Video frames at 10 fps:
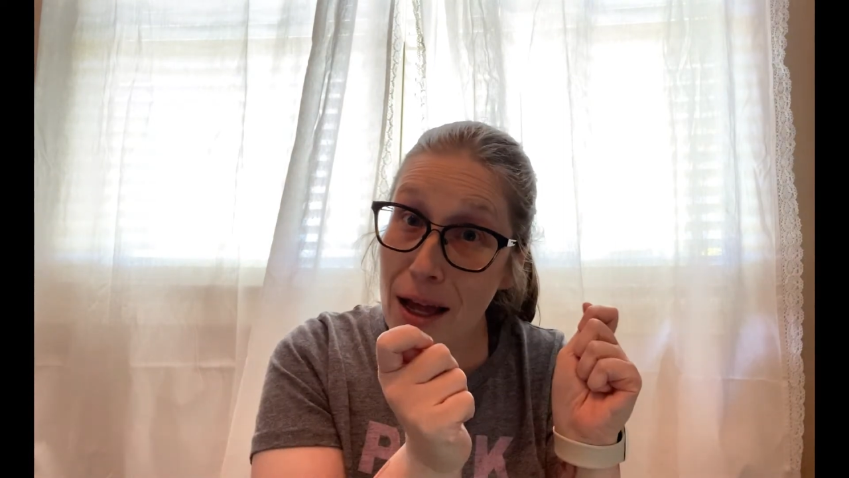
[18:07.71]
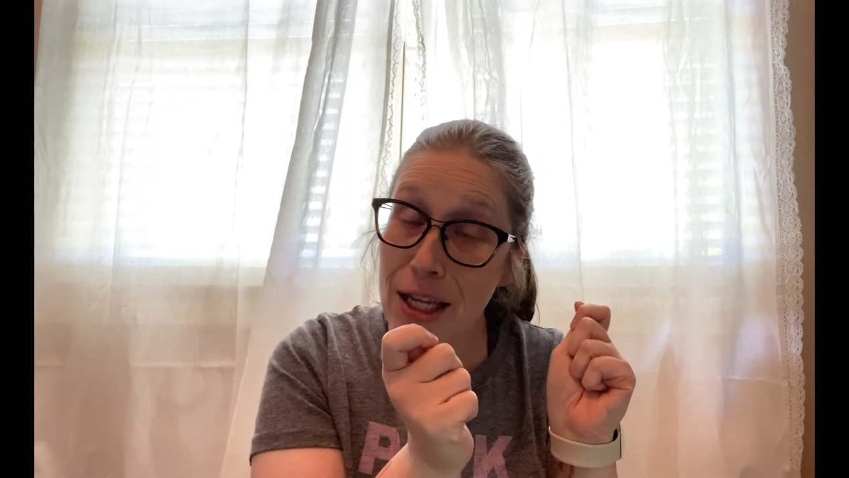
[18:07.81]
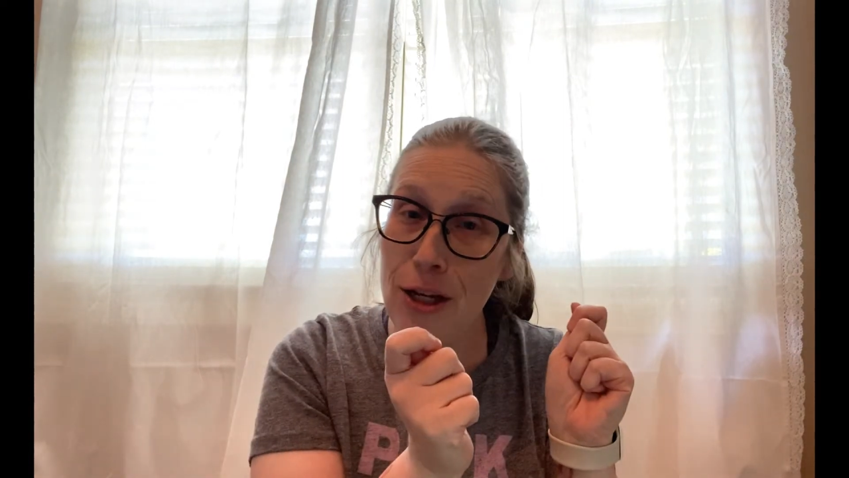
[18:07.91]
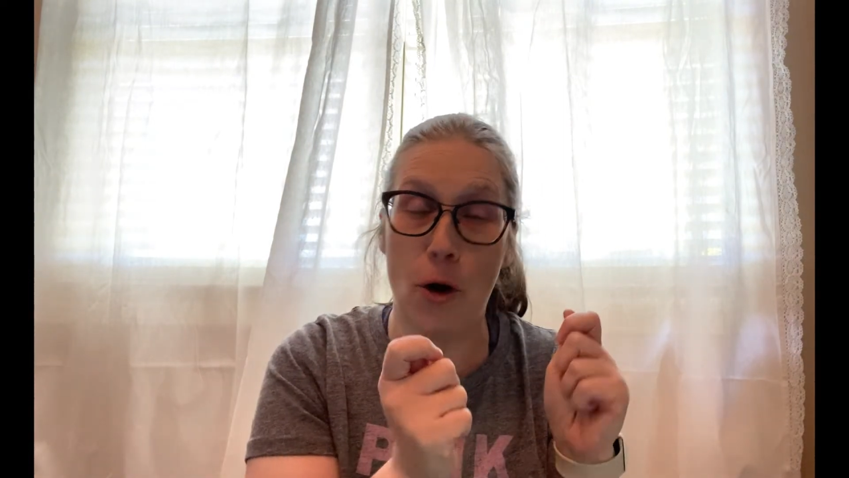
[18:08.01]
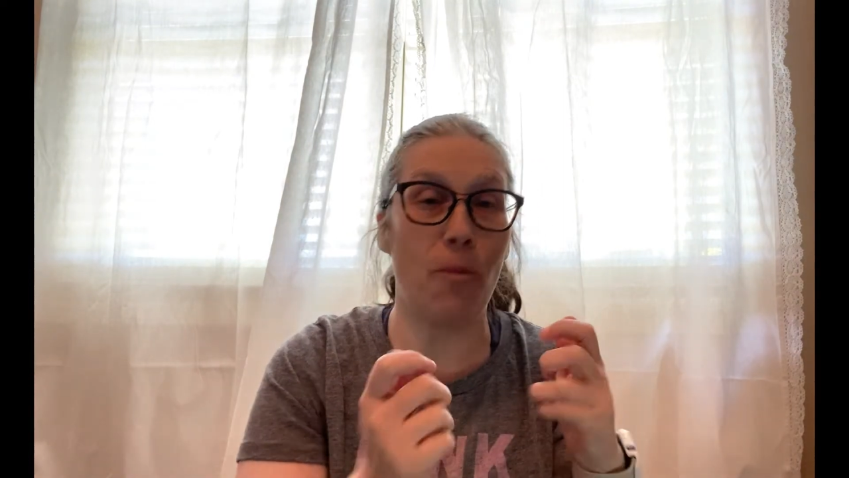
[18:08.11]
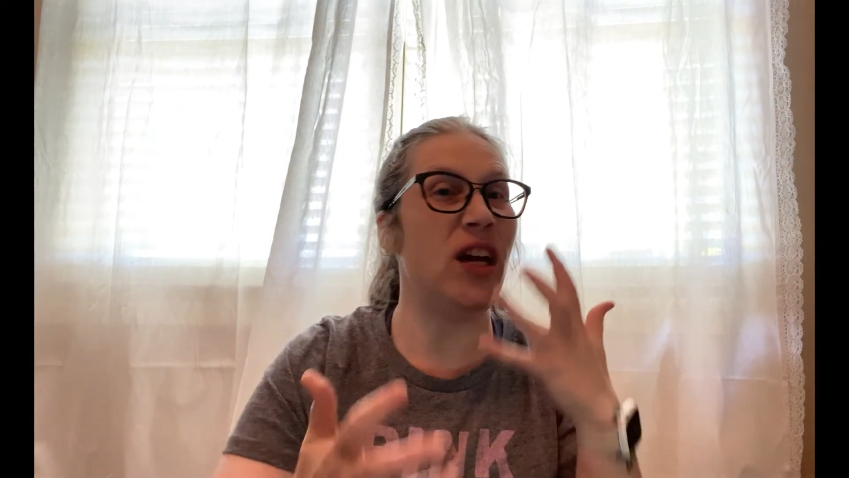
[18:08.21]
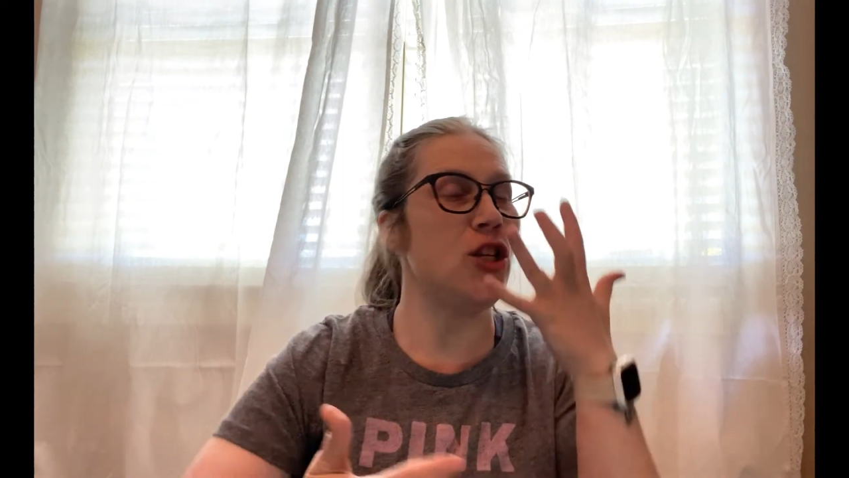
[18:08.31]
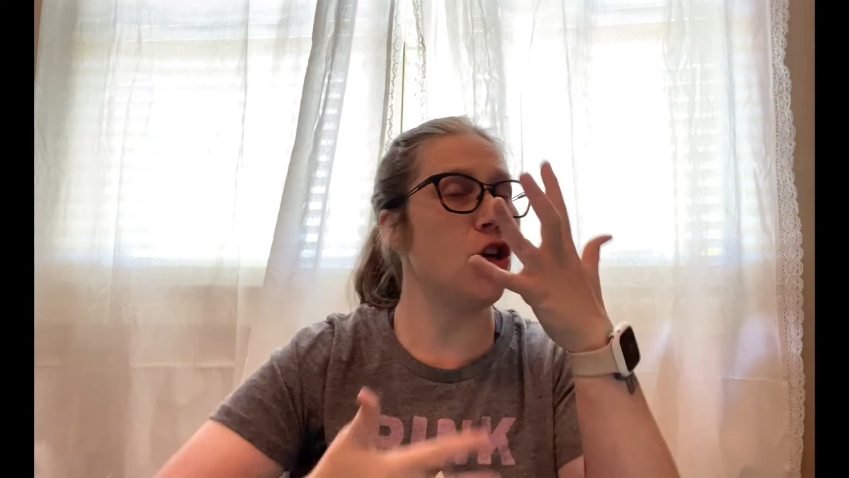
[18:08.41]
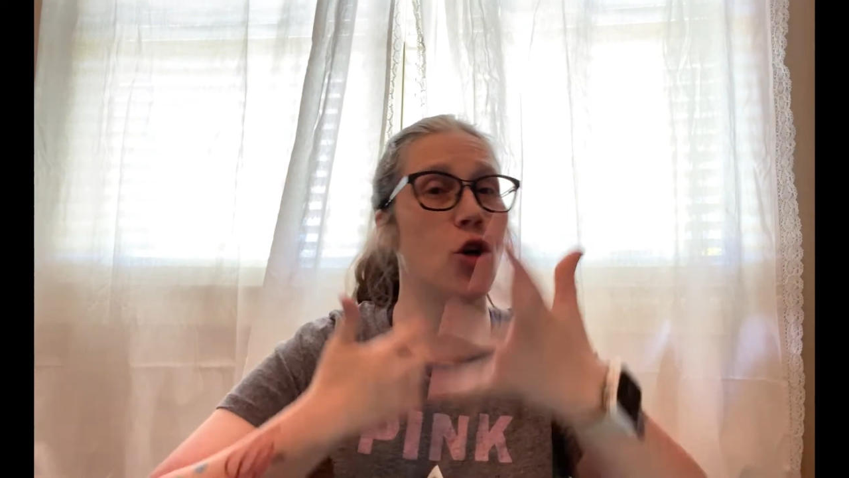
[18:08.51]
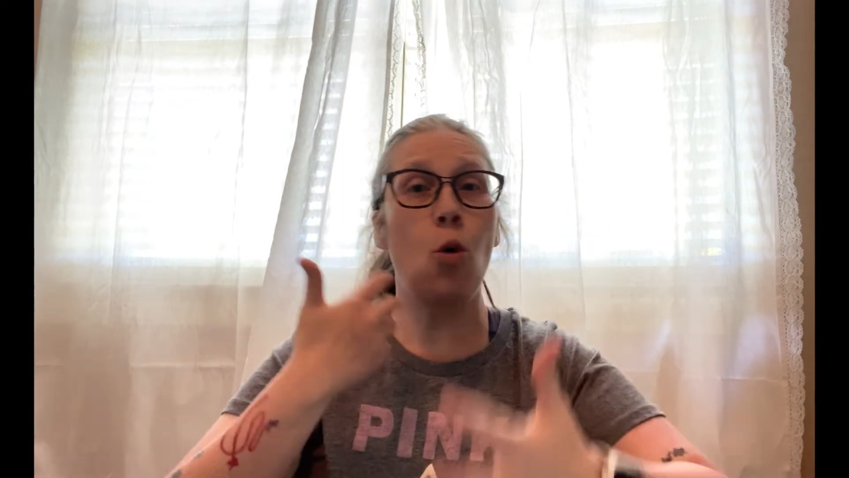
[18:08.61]
And
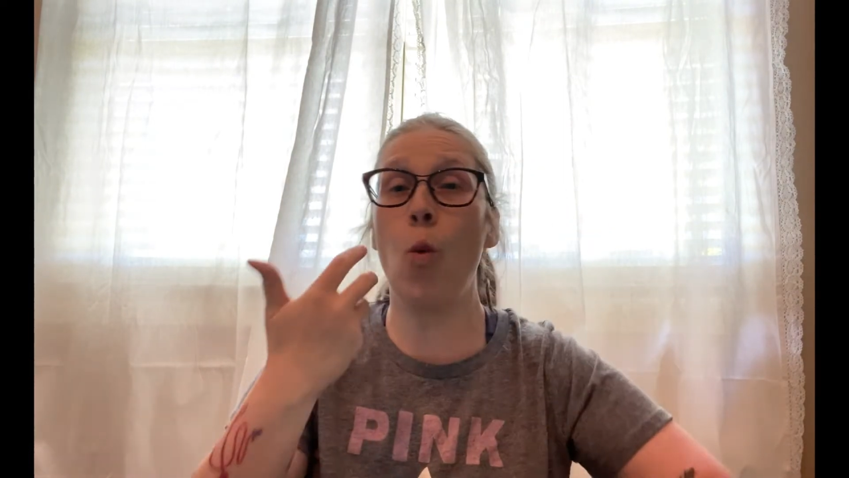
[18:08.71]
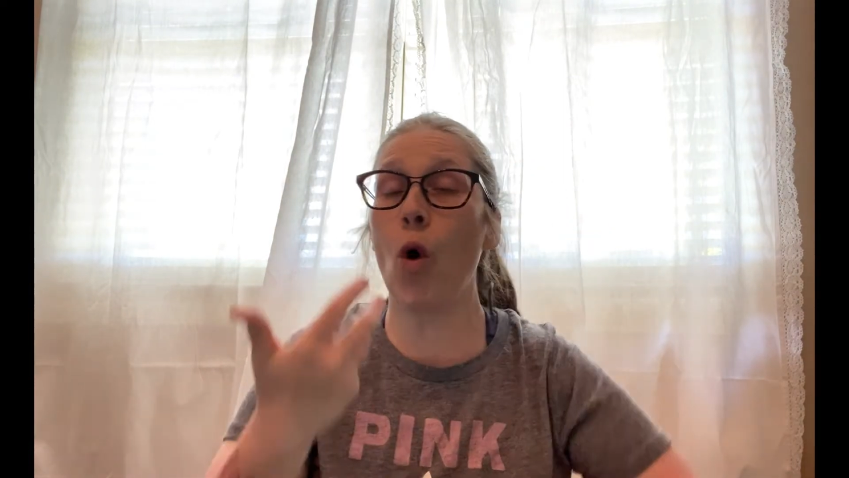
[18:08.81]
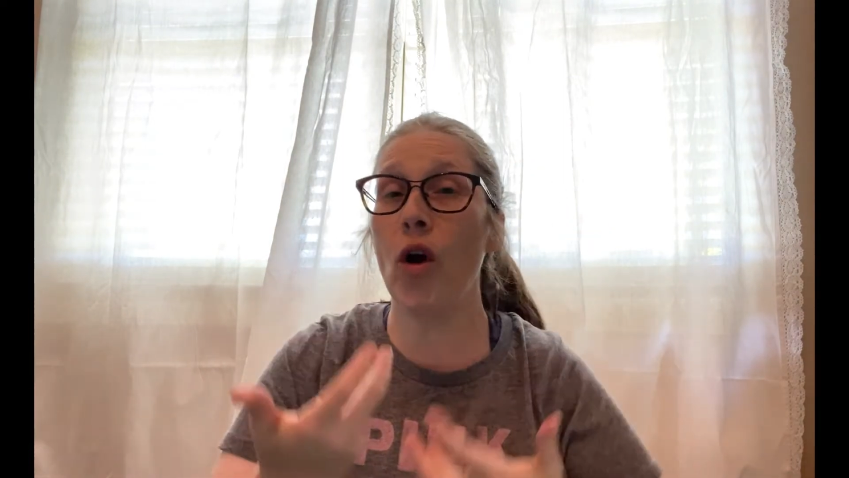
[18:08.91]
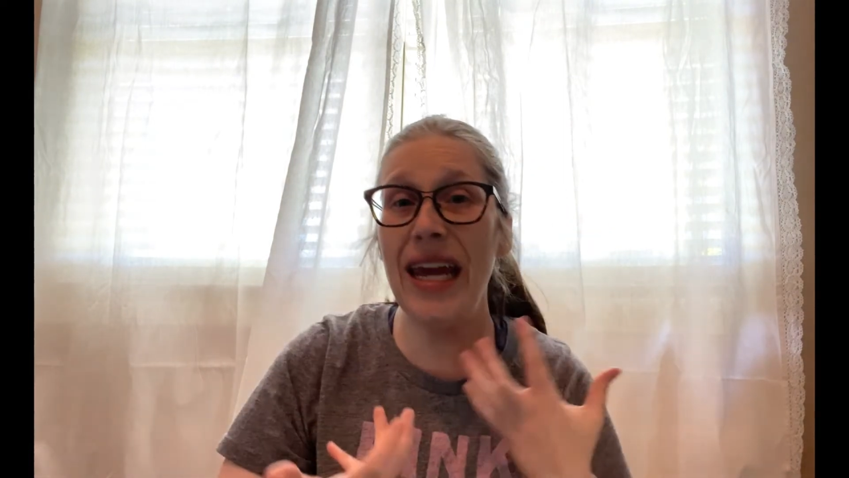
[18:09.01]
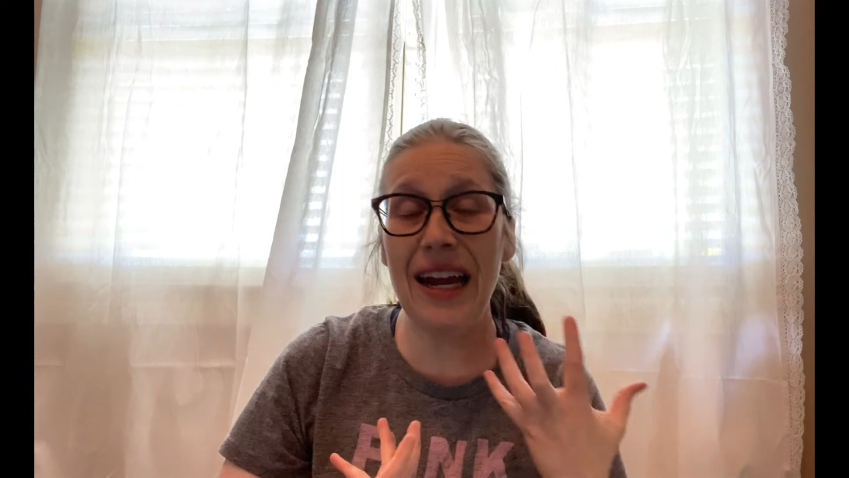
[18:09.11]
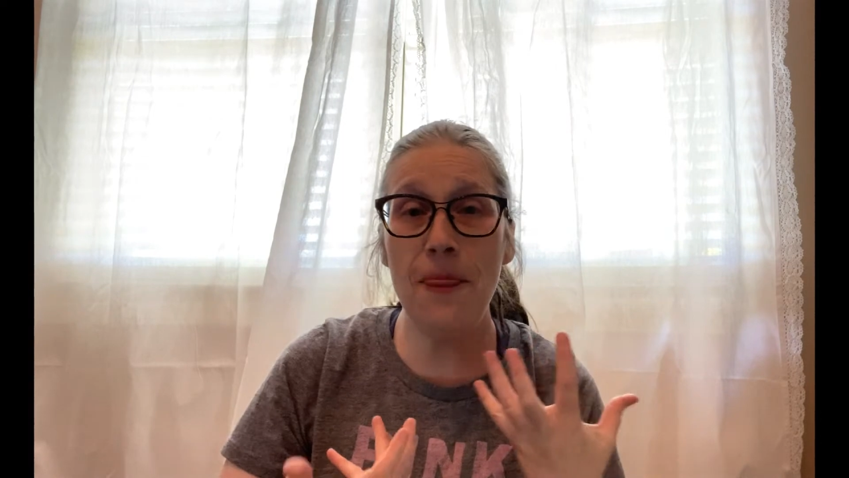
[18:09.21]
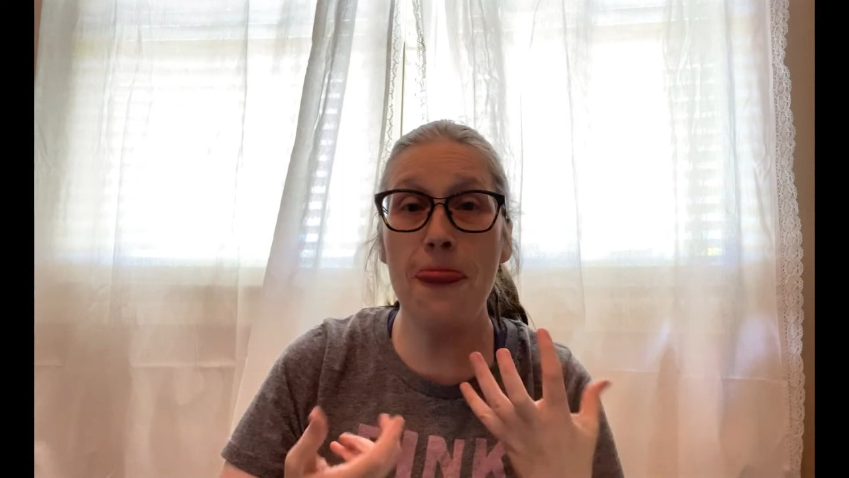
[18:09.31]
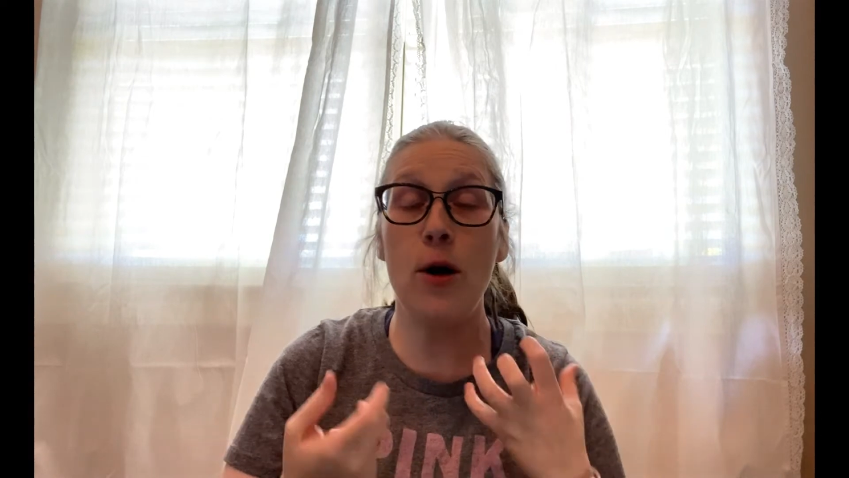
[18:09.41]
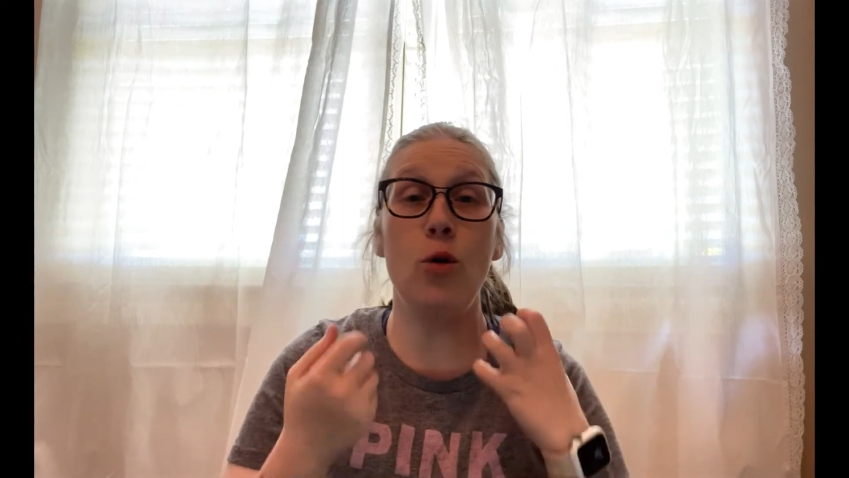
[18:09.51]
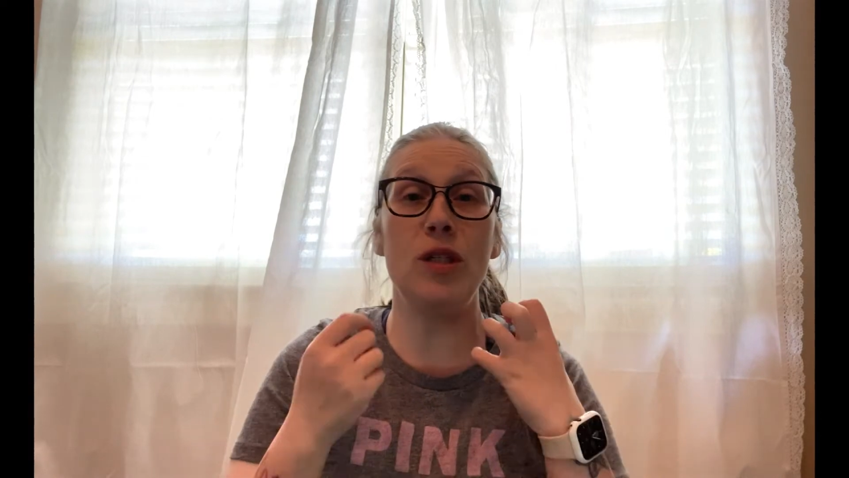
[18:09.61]
you're going to work in
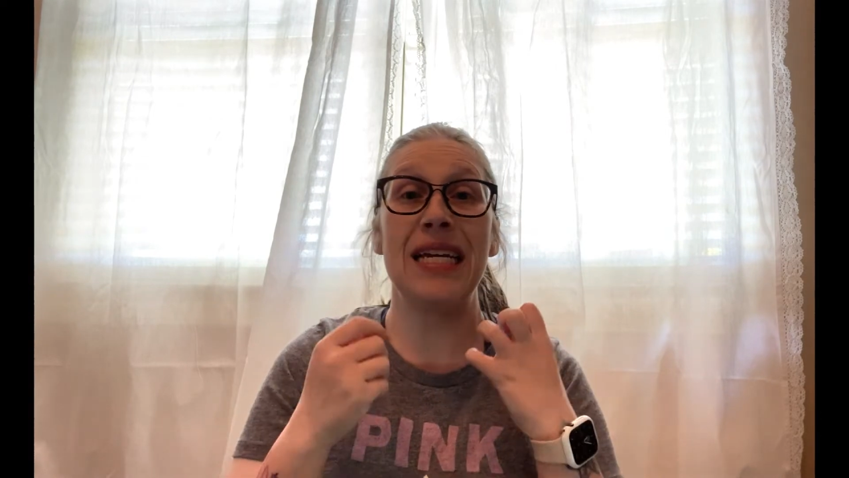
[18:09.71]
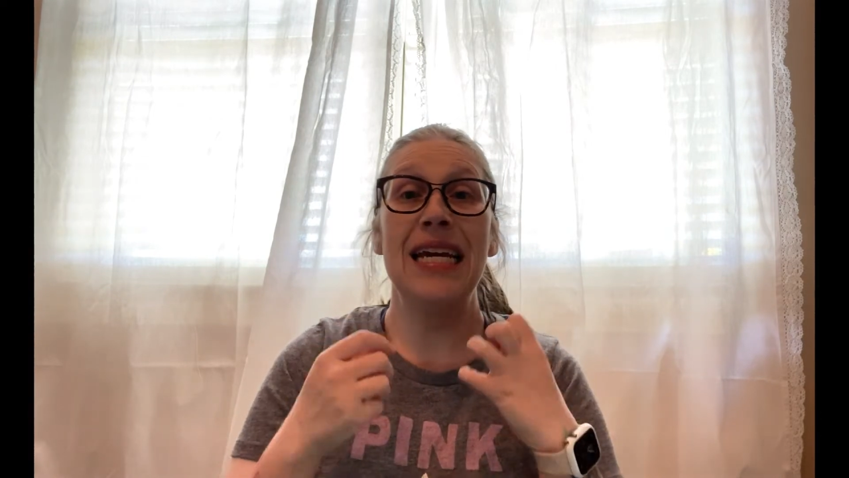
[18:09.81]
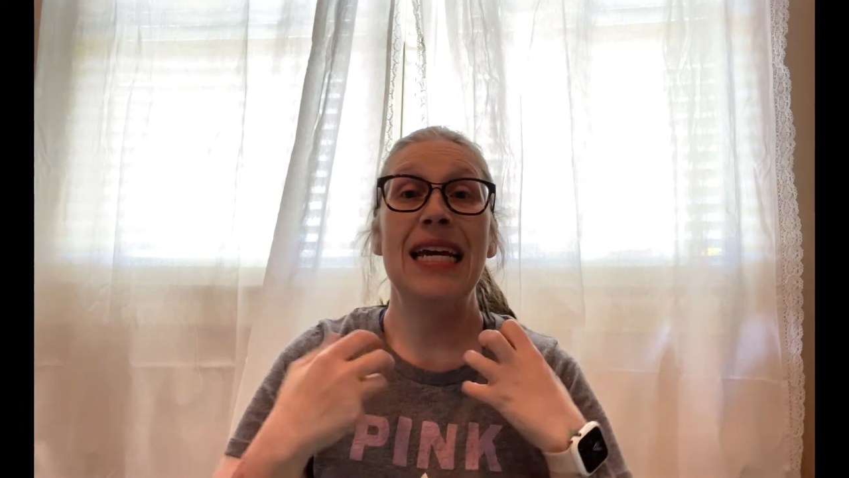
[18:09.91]
those